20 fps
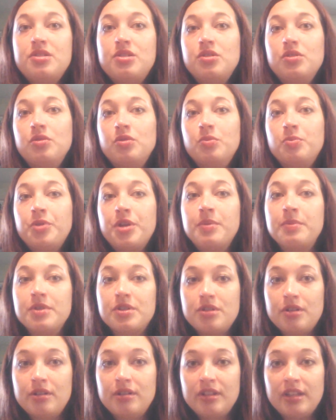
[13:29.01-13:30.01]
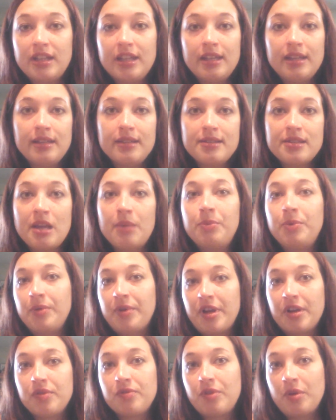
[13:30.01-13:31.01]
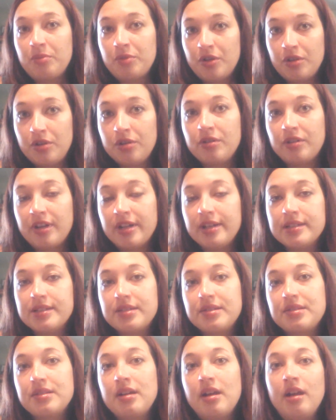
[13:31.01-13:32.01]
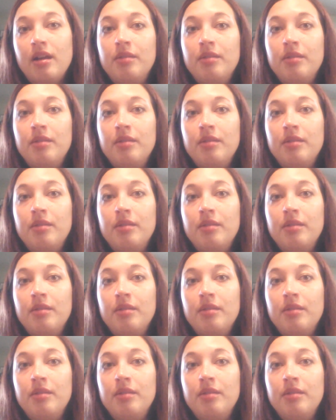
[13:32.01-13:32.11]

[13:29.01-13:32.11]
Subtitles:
to prematurely separate from your uterus.